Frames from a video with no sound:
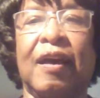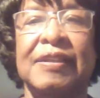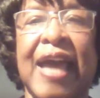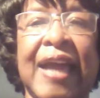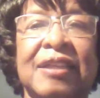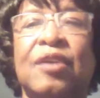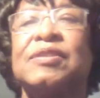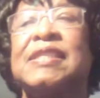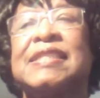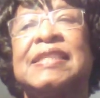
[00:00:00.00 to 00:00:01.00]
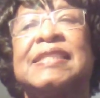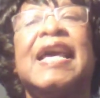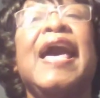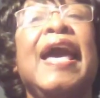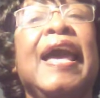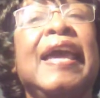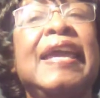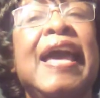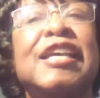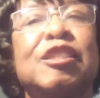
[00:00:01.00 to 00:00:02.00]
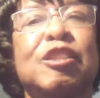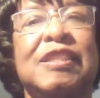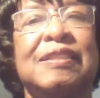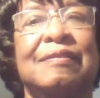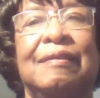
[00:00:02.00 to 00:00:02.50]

diagnoses. He has,